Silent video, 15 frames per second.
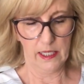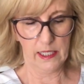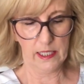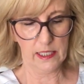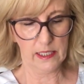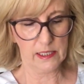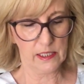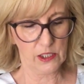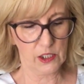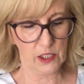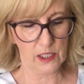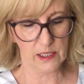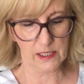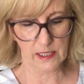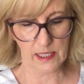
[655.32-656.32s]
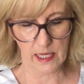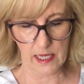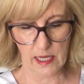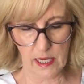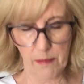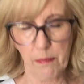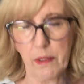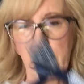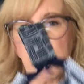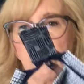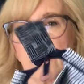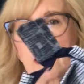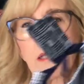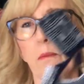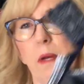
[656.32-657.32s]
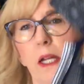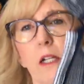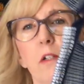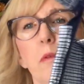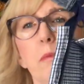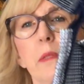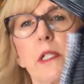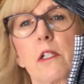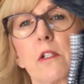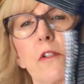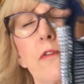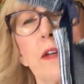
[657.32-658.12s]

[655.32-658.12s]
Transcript: is just I believe it's a Michael Miller